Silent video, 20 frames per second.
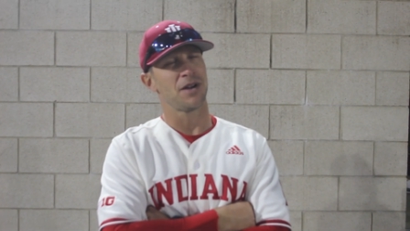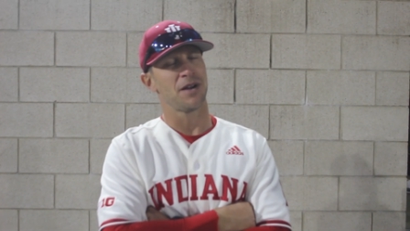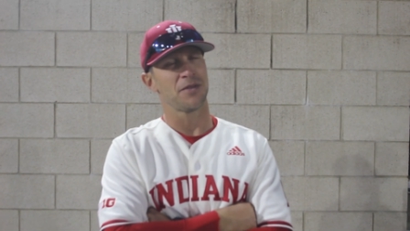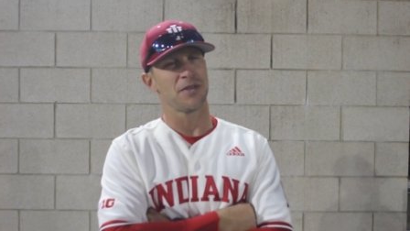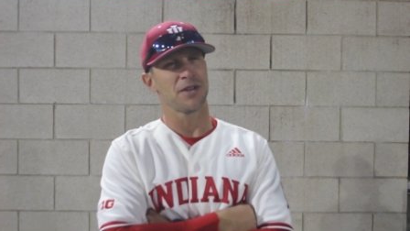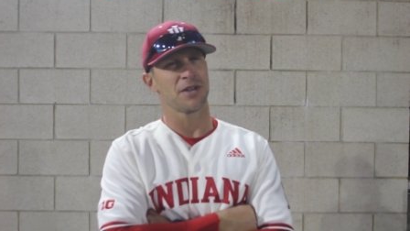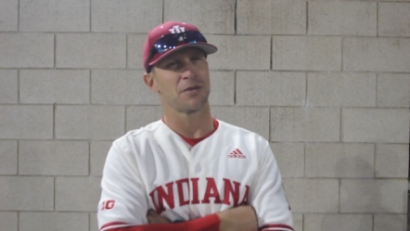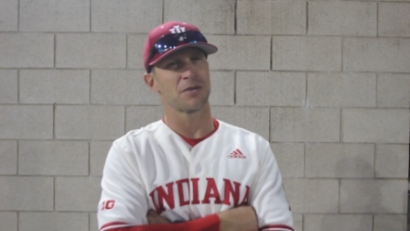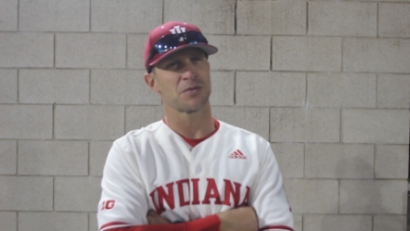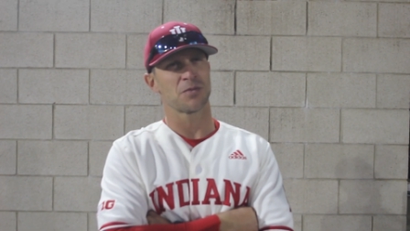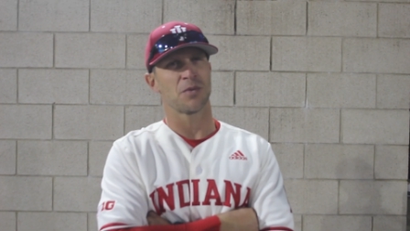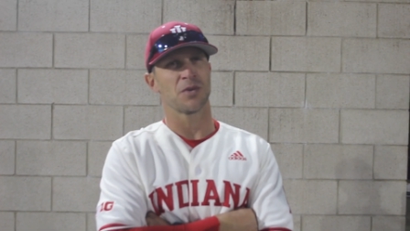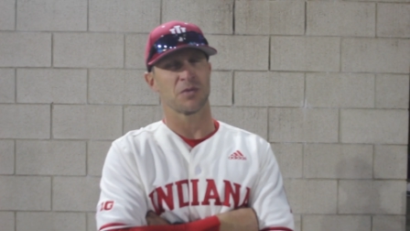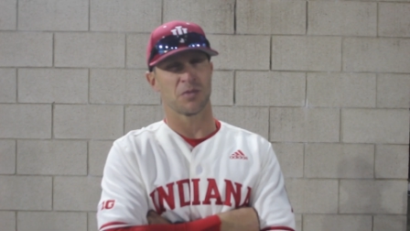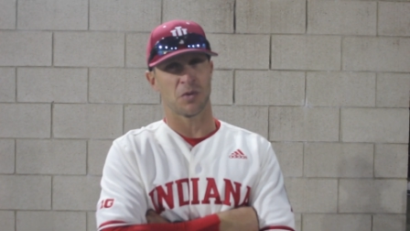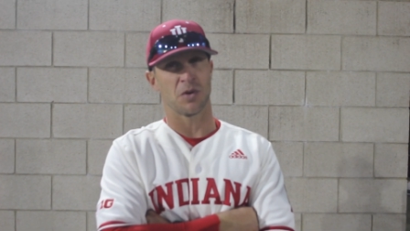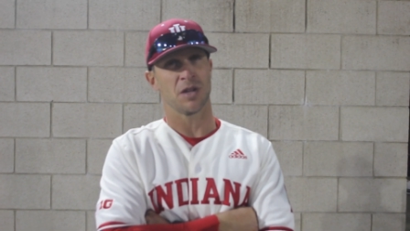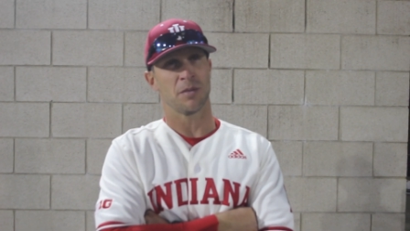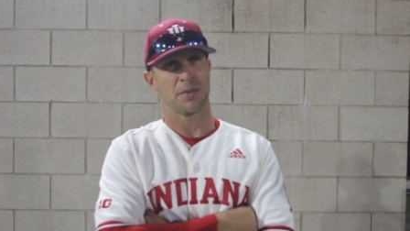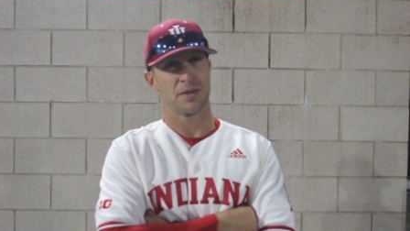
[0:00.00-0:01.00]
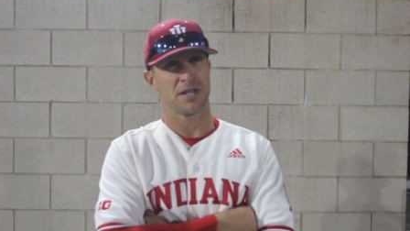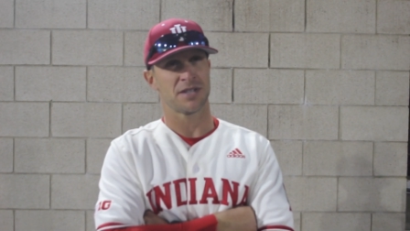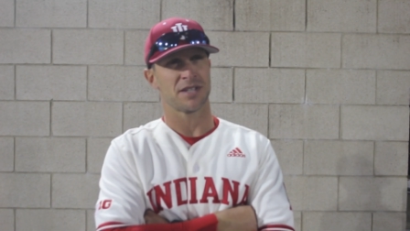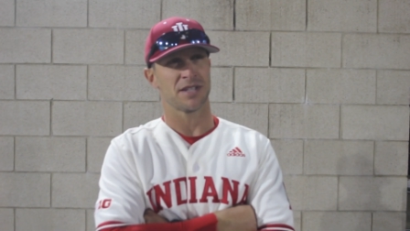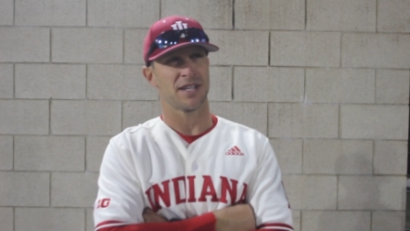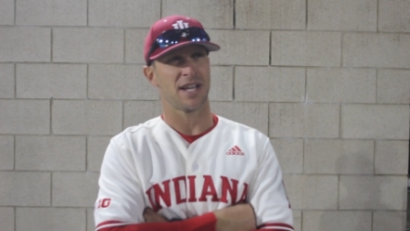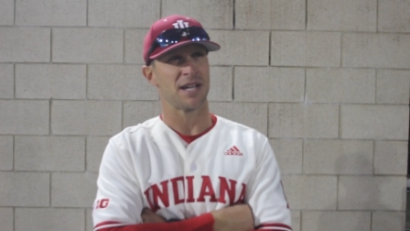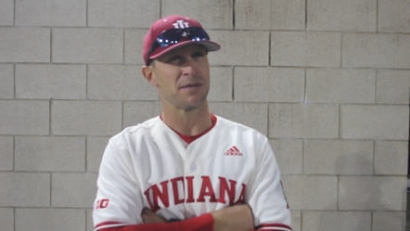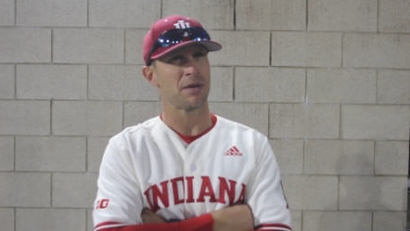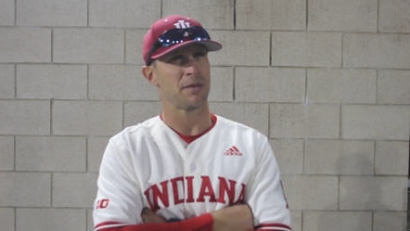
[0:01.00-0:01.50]
I think it was one of the
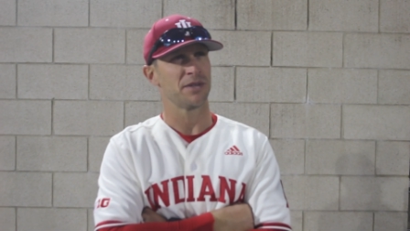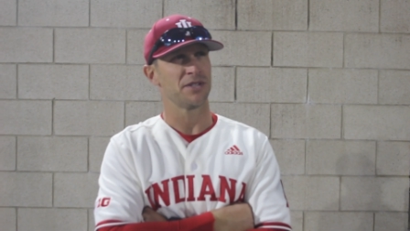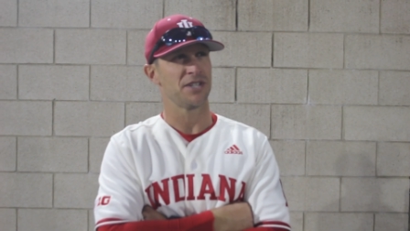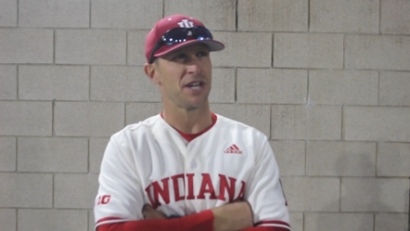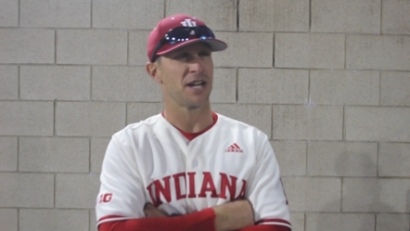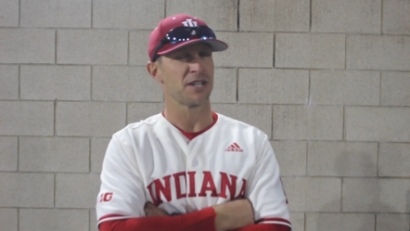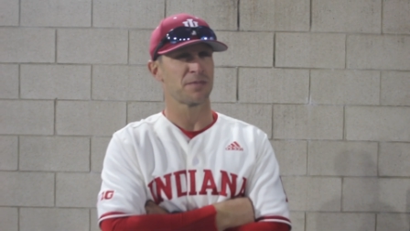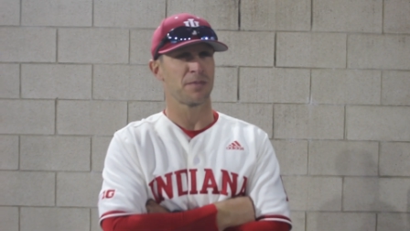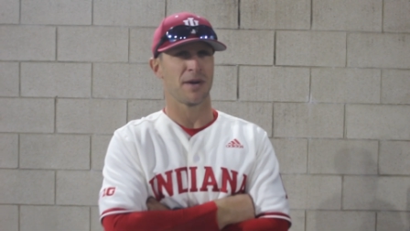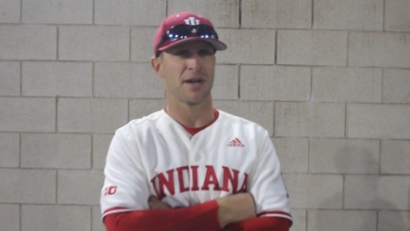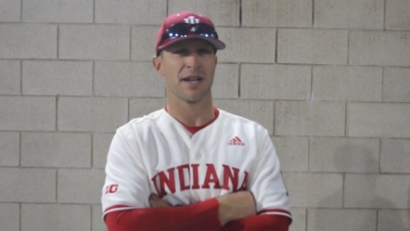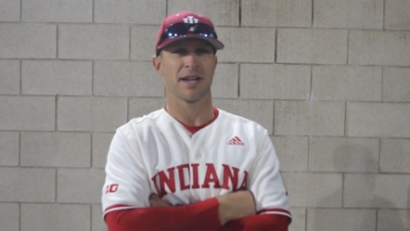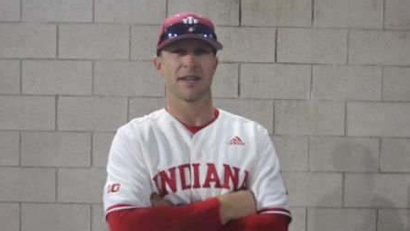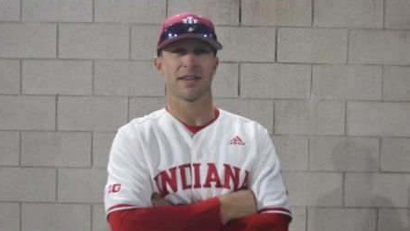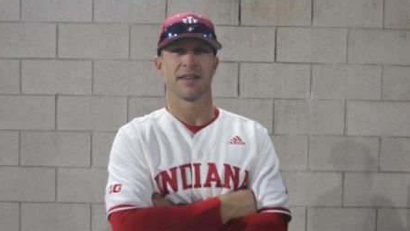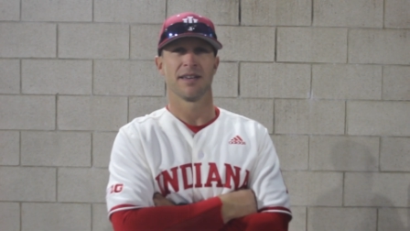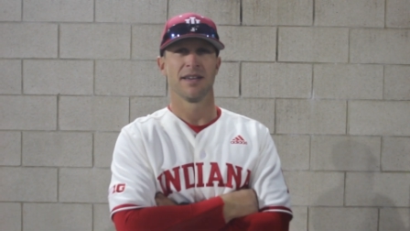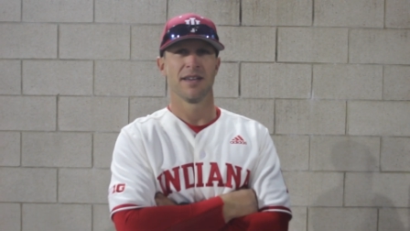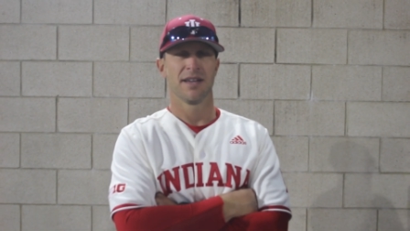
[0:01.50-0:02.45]
position guys, maybe Josh Pine,